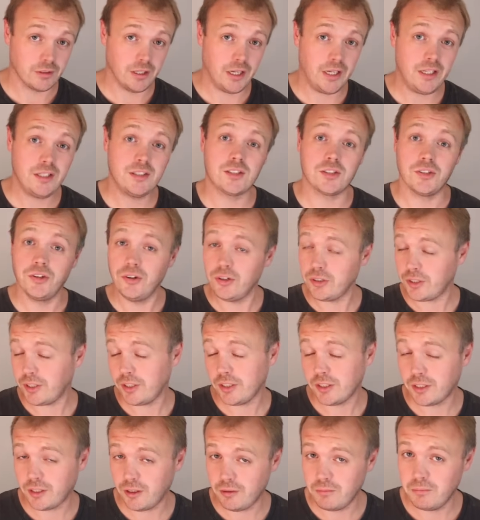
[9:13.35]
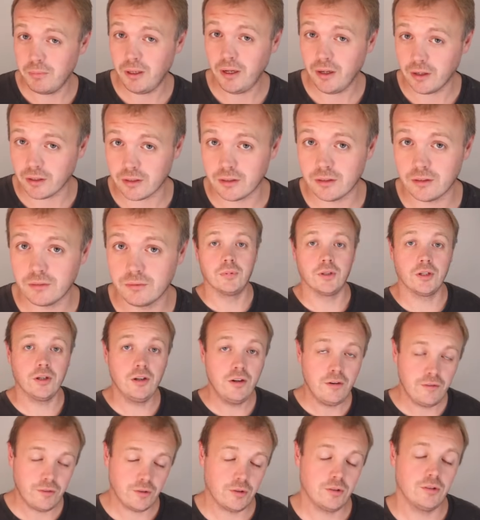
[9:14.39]
It's not going to come back. But
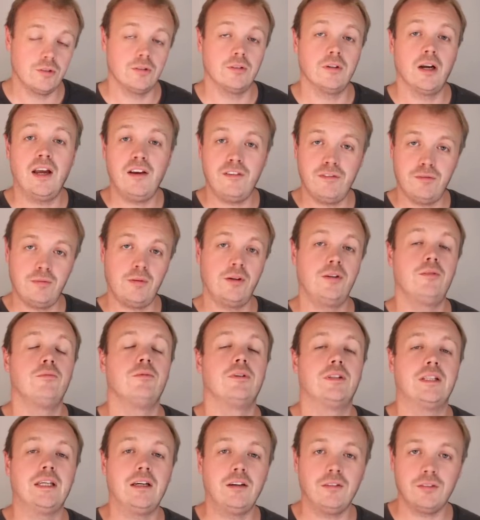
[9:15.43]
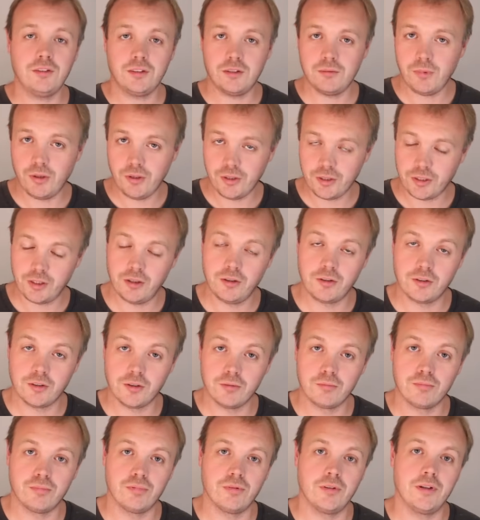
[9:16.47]
overall, F1 without the Monaco
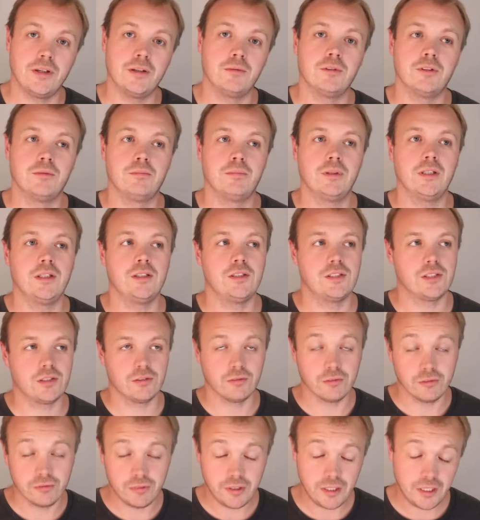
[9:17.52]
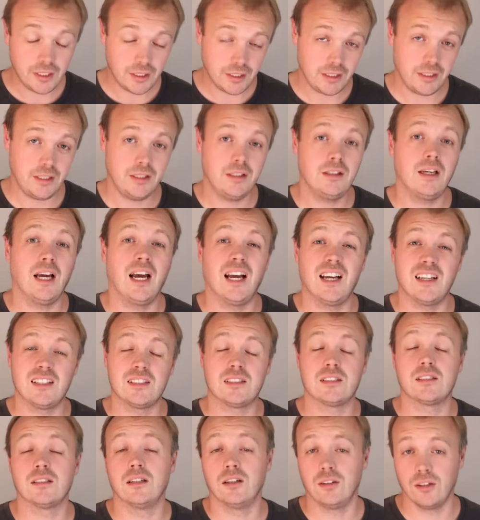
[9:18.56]
Grand Prix would be severely
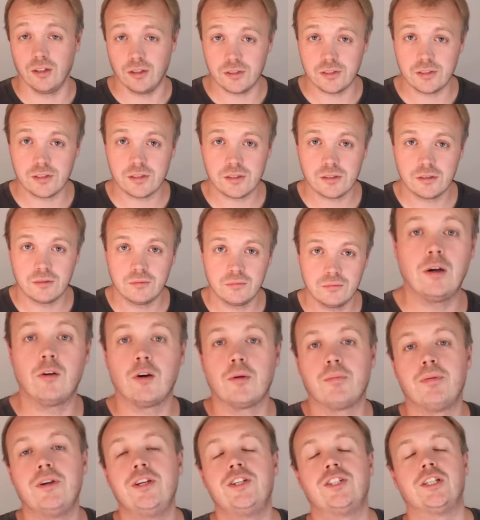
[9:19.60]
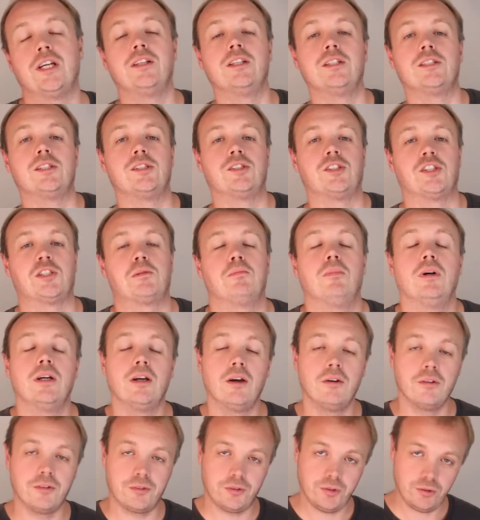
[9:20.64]
at a loss. Now, I appreciate this is just my
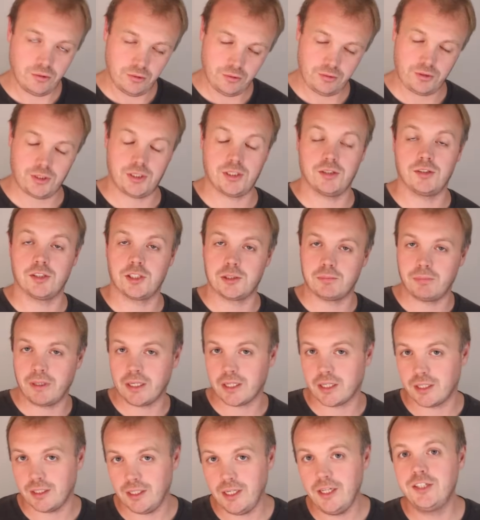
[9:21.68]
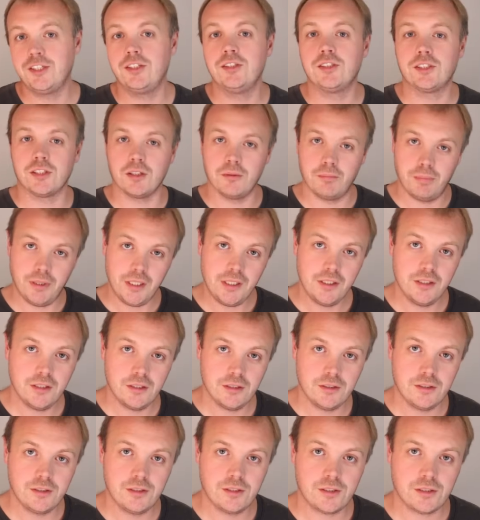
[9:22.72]
own thoughts and speculations and
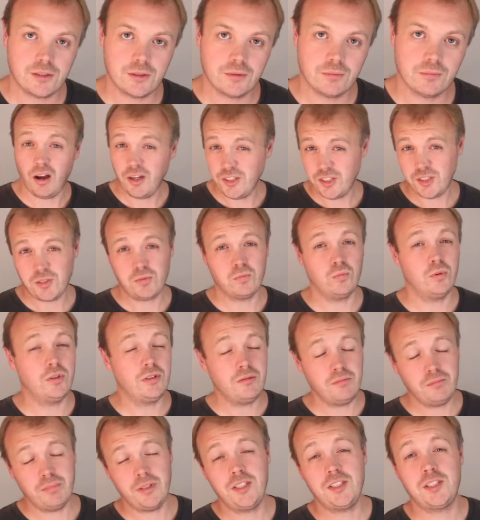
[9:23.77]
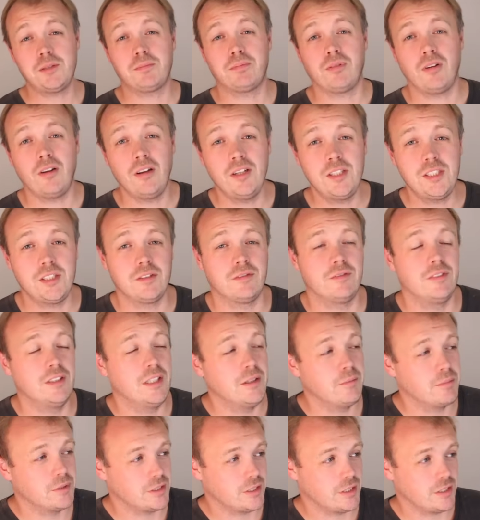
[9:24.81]
opinions. I just wouldn't be surprised if
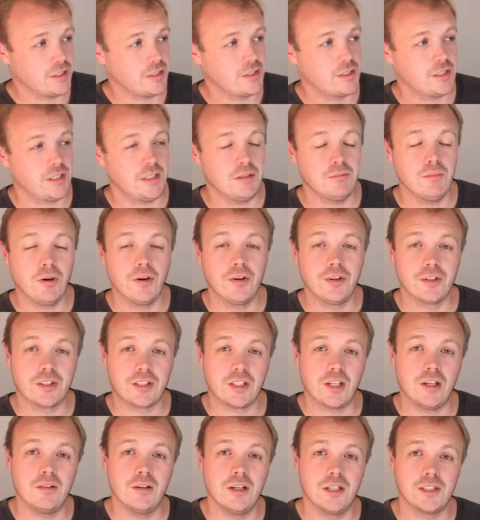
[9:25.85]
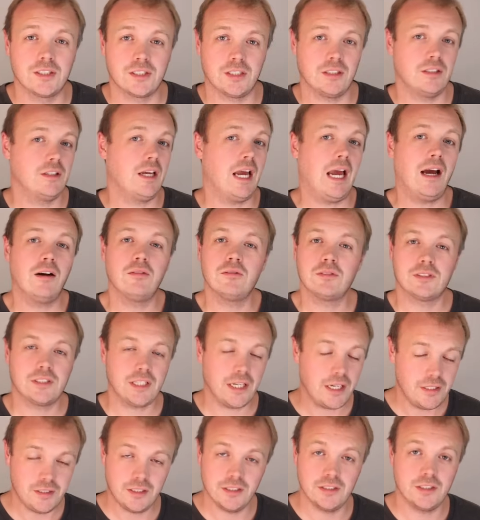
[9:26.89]
Liberty see Monaco as an
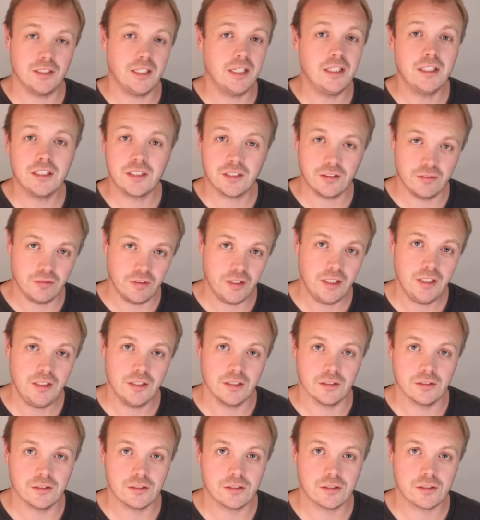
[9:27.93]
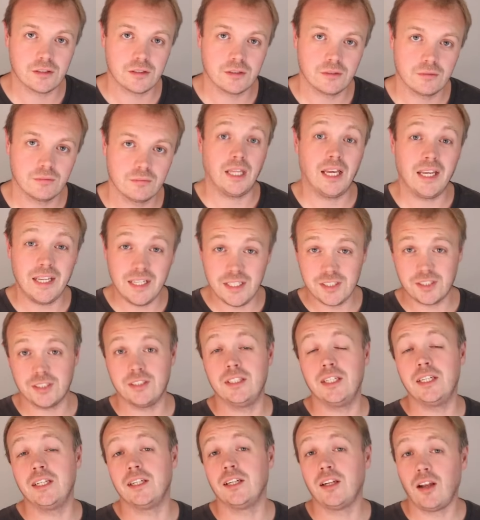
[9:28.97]
outdated inconvenience that
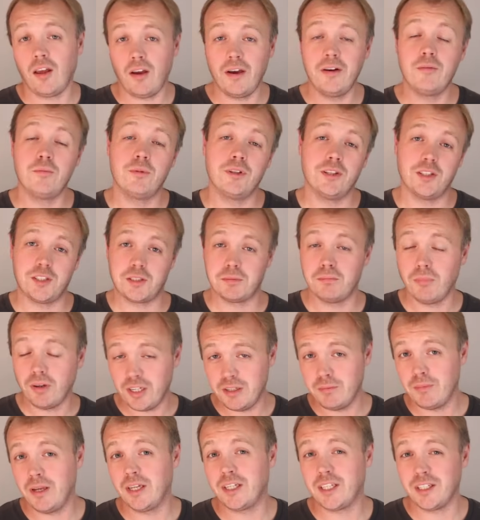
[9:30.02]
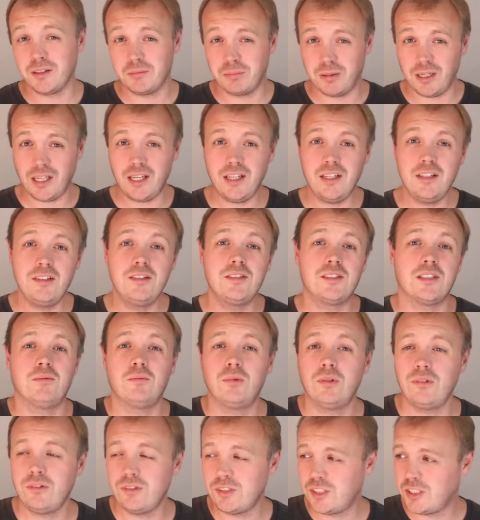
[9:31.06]
isn't in line with its money-making plans and
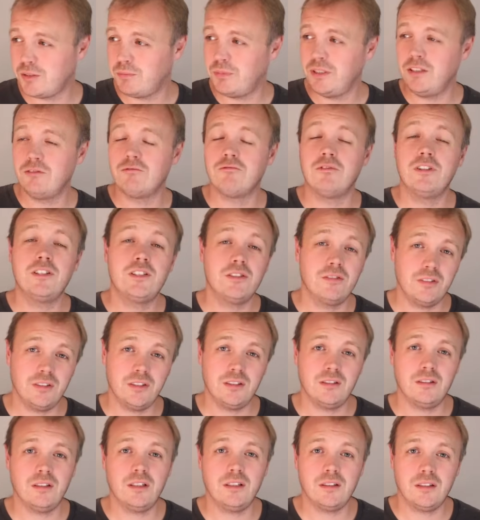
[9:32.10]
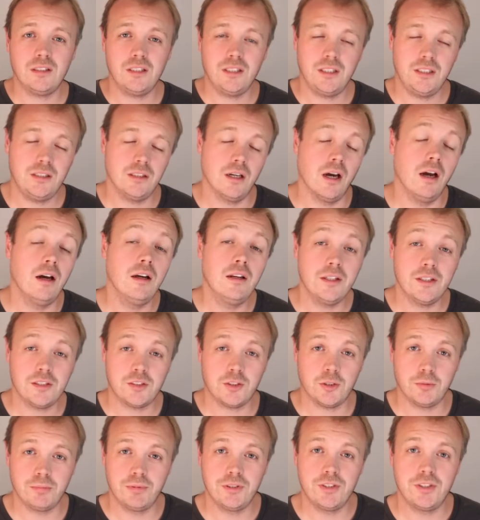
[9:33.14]
wants to be rid of it at the
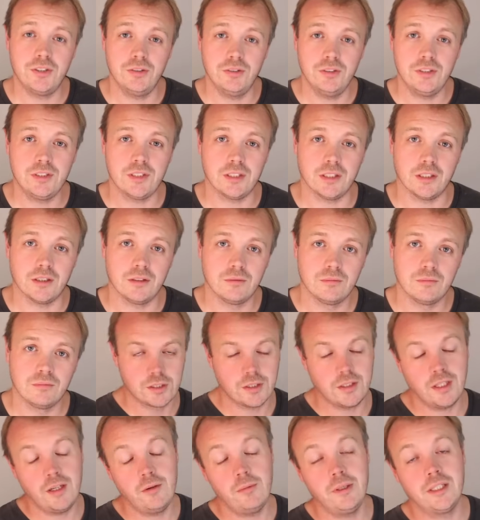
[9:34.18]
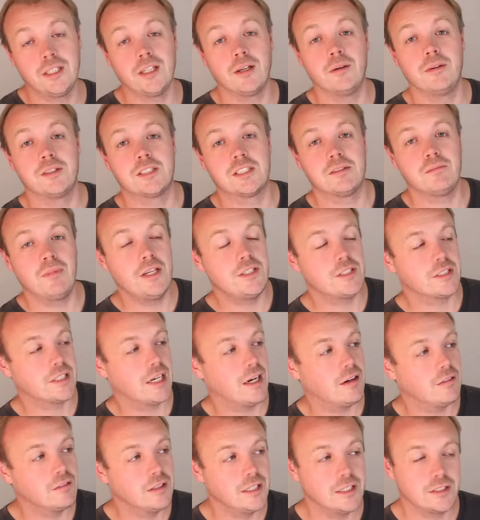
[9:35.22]
earliest opportunity. So there we go. It's amazing
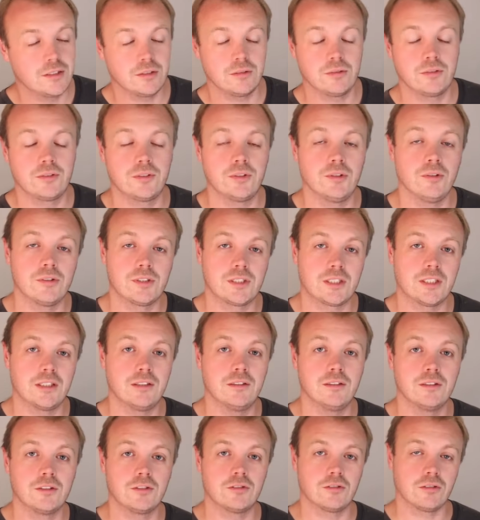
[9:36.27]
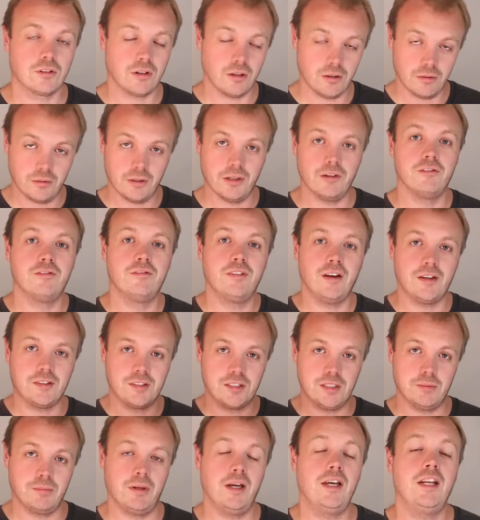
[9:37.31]
how little thoughts can grow and
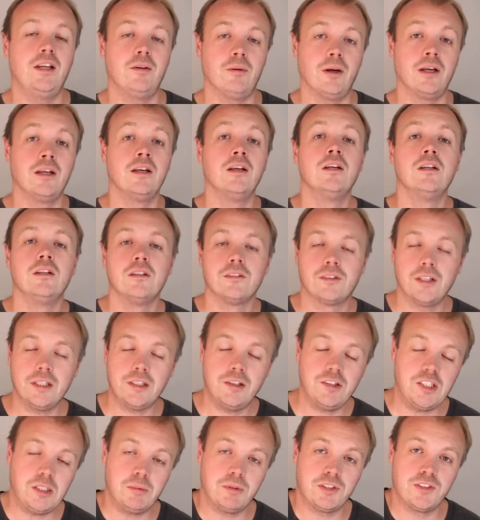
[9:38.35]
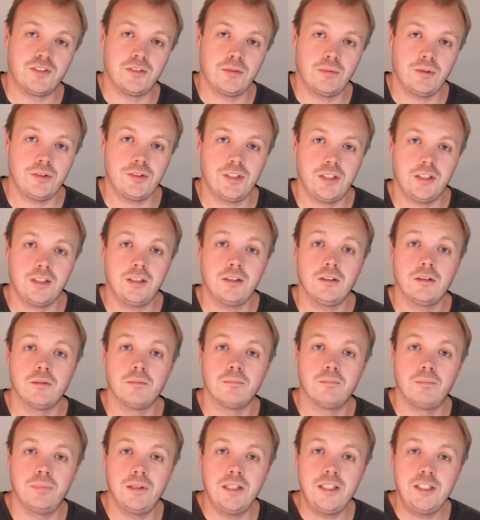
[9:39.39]
fester. But anyway, thank you so much for watching.
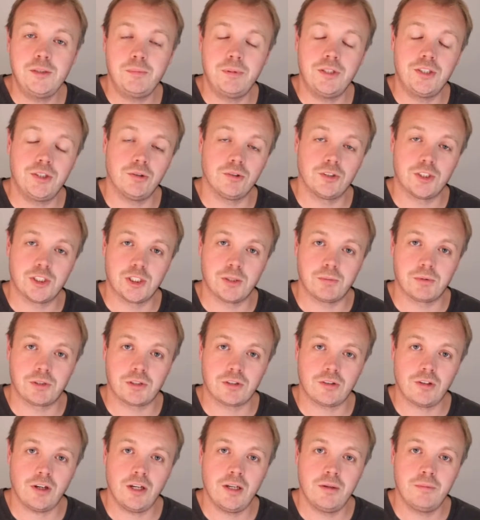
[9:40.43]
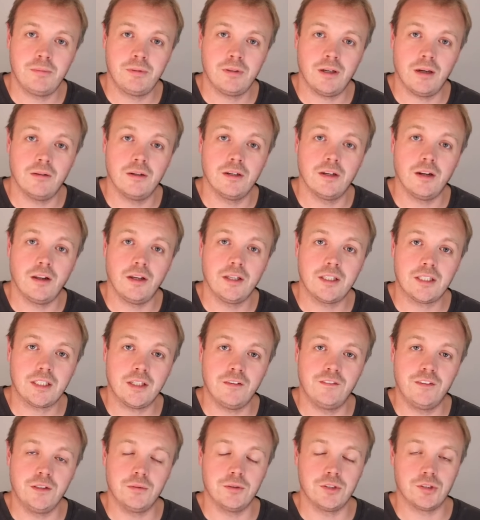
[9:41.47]
Please be sure to subscribe and like
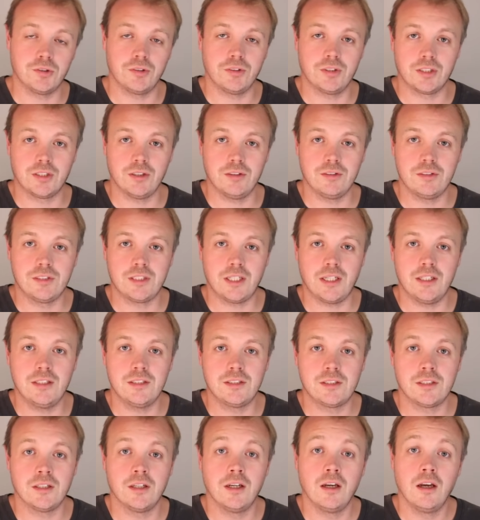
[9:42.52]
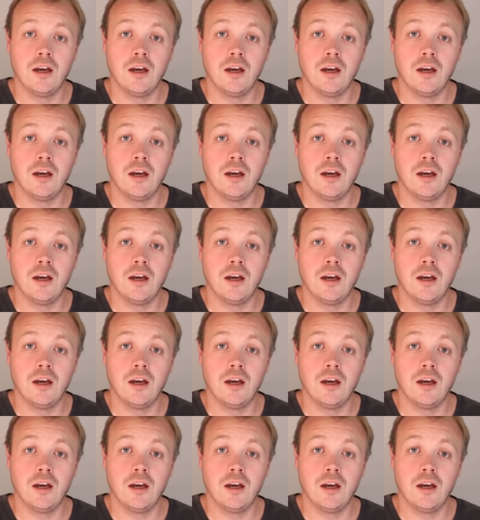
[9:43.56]
if you enjoyed the content.